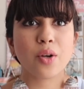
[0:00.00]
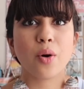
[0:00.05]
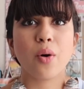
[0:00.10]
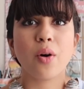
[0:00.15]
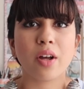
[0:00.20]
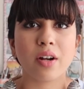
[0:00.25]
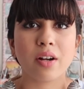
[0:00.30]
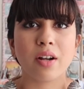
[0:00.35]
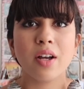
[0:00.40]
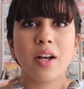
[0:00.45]

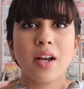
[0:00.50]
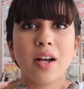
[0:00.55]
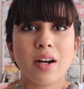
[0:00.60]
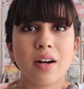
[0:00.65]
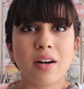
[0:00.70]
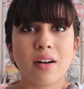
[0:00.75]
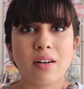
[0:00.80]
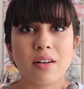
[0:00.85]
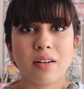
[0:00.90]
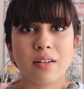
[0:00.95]
your
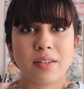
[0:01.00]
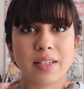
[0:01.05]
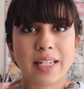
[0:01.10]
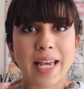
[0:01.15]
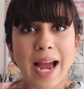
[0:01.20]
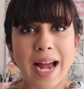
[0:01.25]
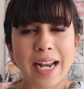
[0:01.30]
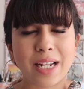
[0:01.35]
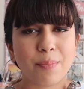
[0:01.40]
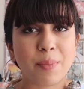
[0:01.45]

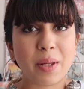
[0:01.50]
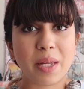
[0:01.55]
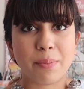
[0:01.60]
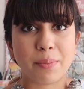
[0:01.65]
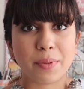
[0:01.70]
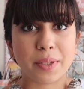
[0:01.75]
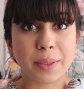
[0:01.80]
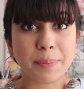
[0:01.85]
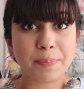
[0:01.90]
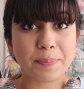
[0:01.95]
GAT
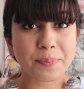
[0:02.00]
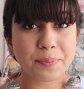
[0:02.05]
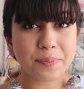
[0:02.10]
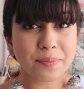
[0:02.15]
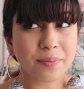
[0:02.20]
paper.